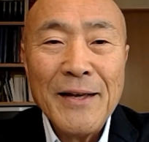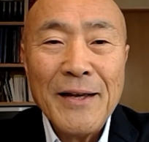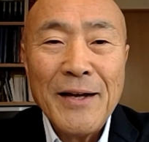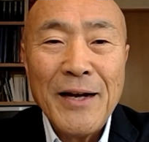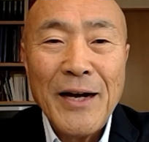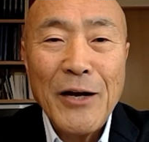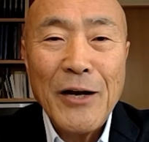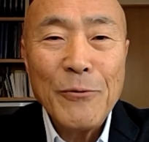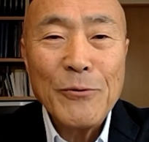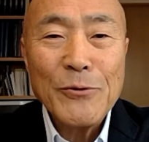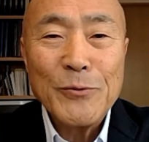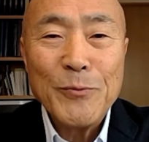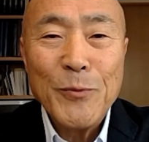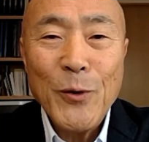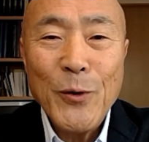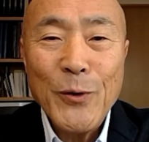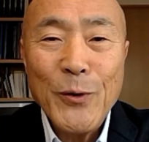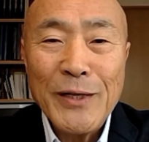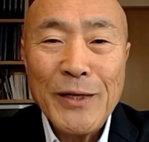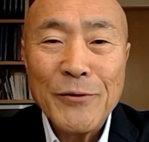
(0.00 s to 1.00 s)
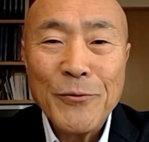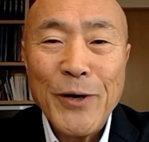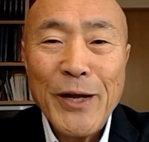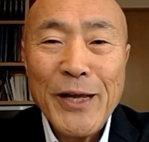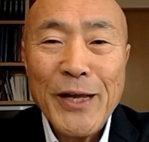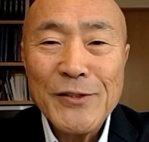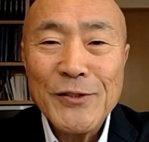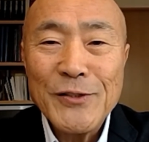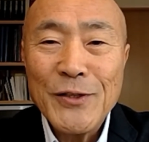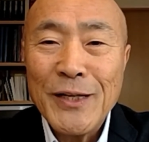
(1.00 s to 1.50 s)
I was born and
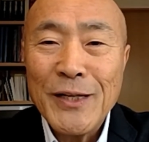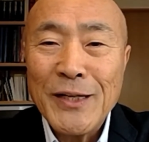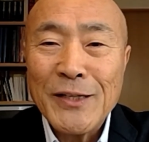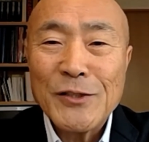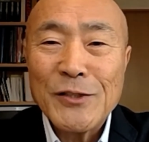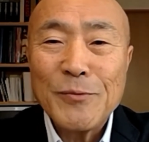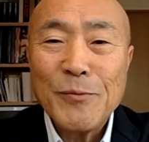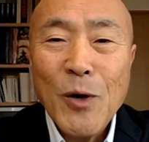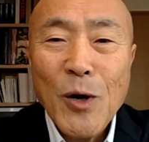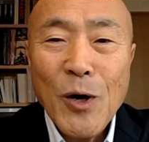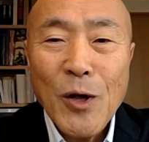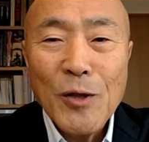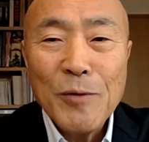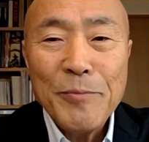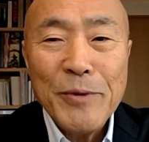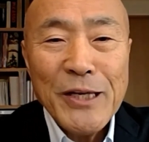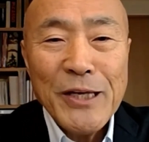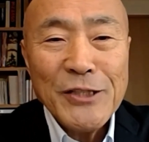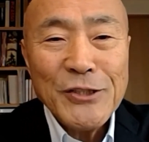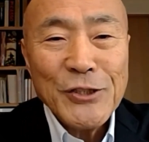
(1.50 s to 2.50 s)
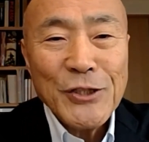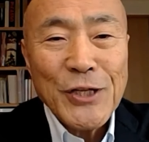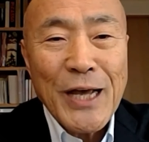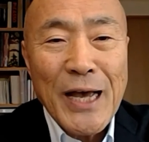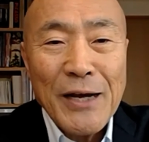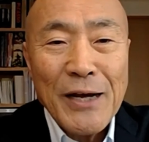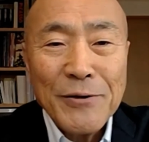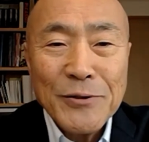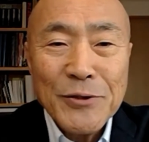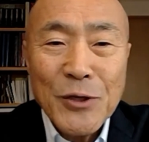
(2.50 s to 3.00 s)
raised in a small beach
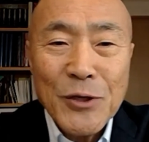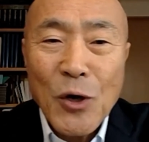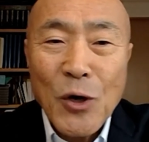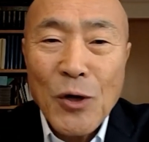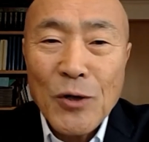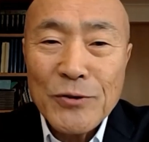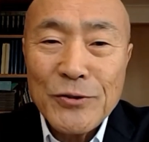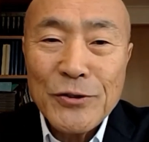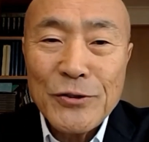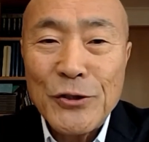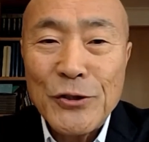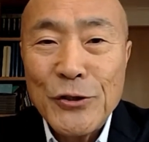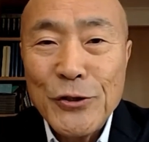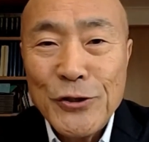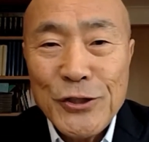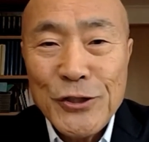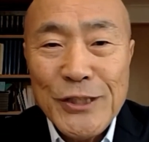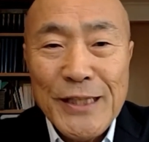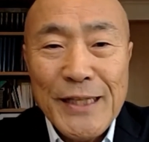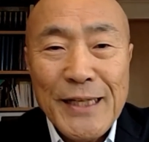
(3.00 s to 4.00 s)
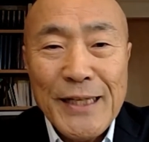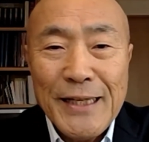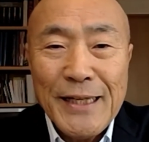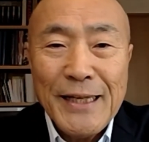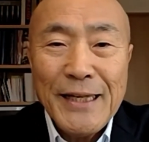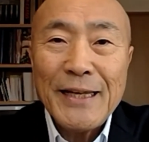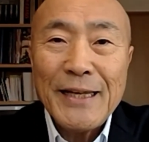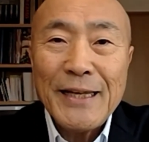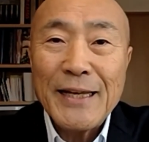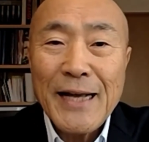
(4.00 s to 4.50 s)
town called Zushi
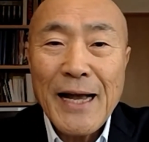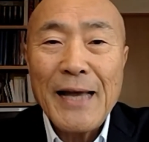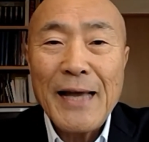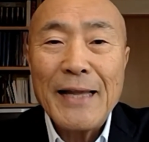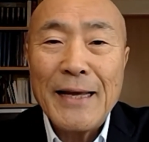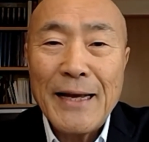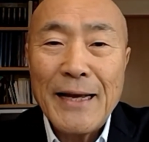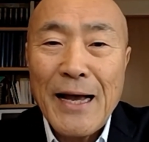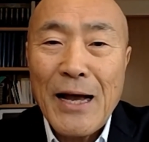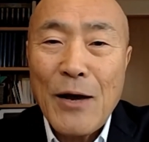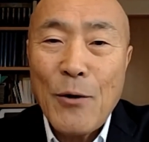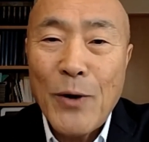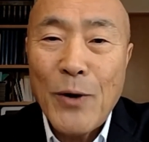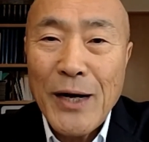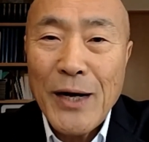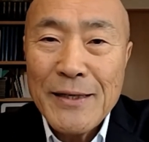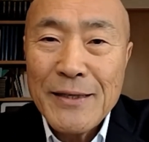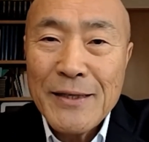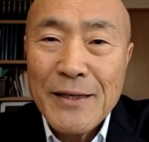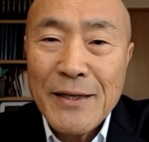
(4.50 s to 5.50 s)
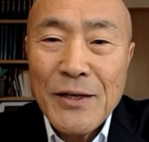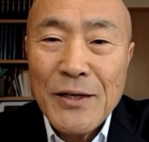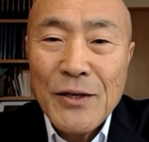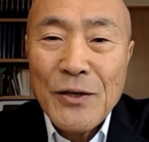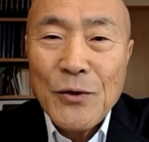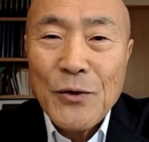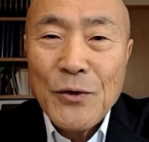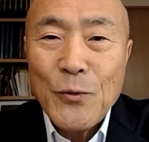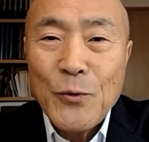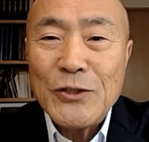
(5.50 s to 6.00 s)
in Kanagawa,
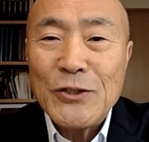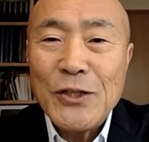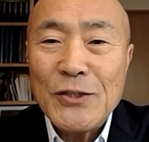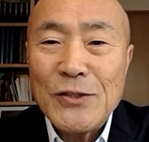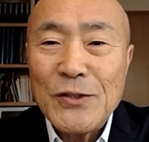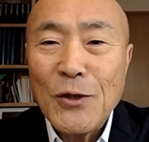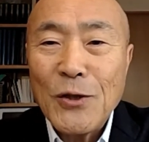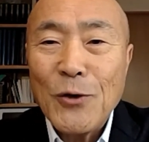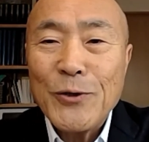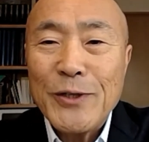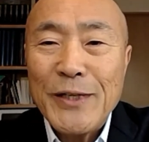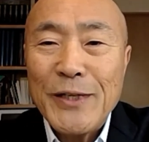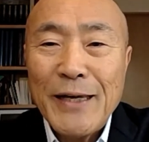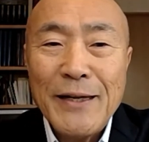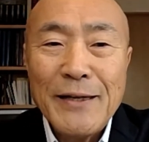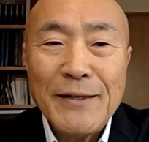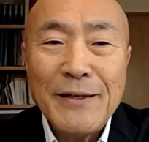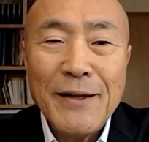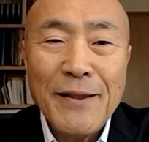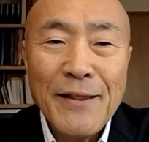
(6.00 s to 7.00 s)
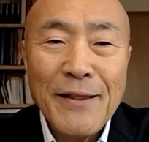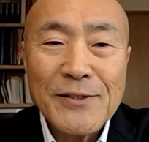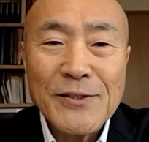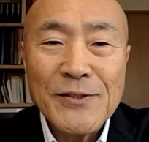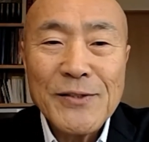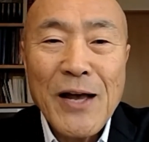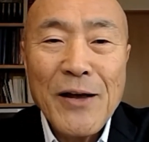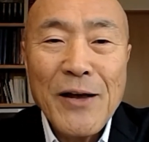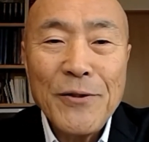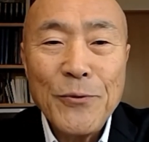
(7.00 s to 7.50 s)
which is located in the
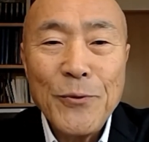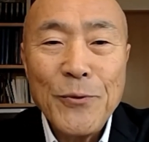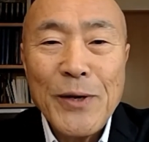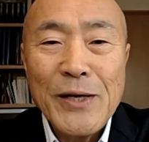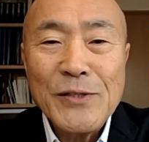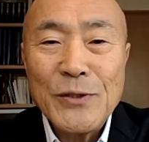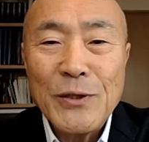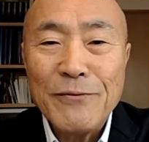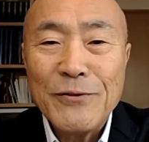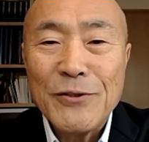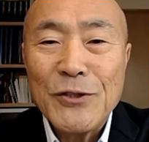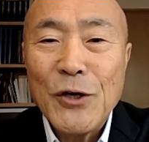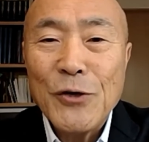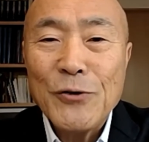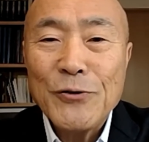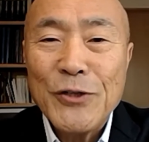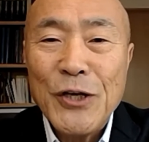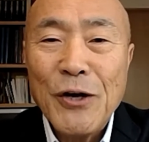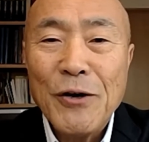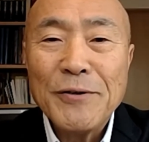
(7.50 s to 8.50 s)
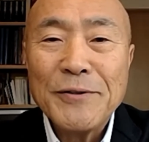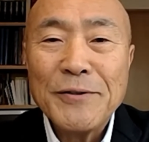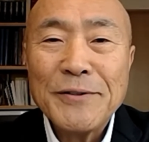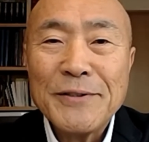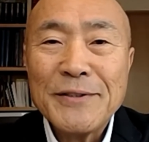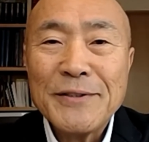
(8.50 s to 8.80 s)
southwest of Tokyo.